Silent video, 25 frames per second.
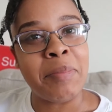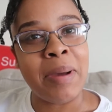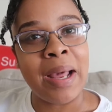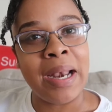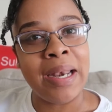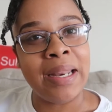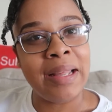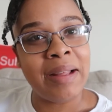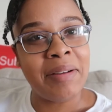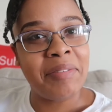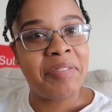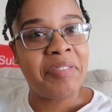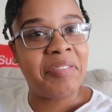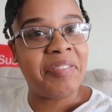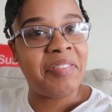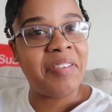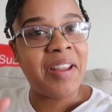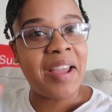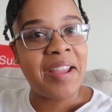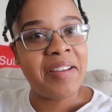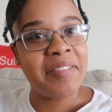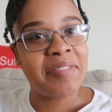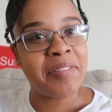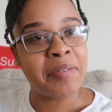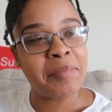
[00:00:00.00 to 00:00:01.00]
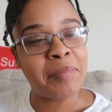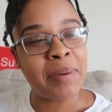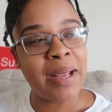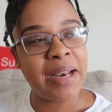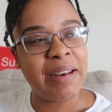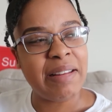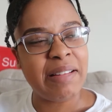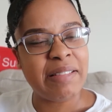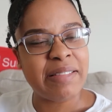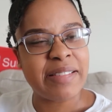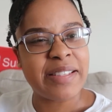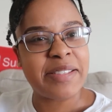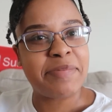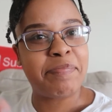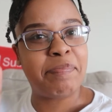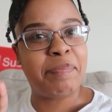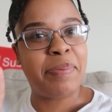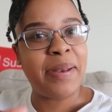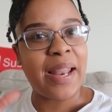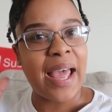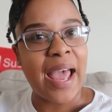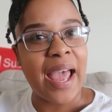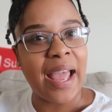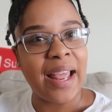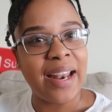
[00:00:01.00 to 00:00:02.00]
my little flavor, my little
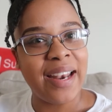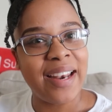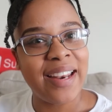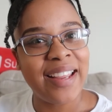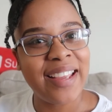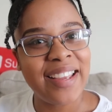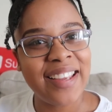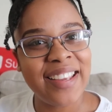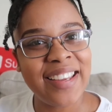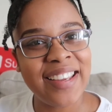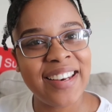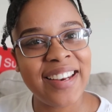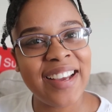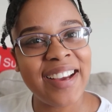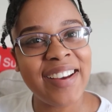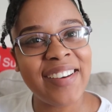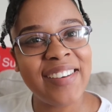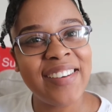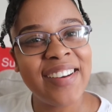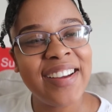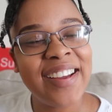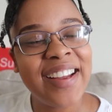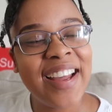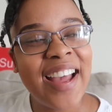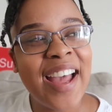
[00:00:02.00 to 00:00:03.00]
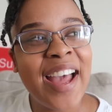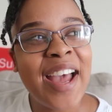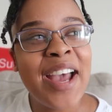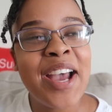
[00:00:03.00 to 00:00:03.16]
splat, you know?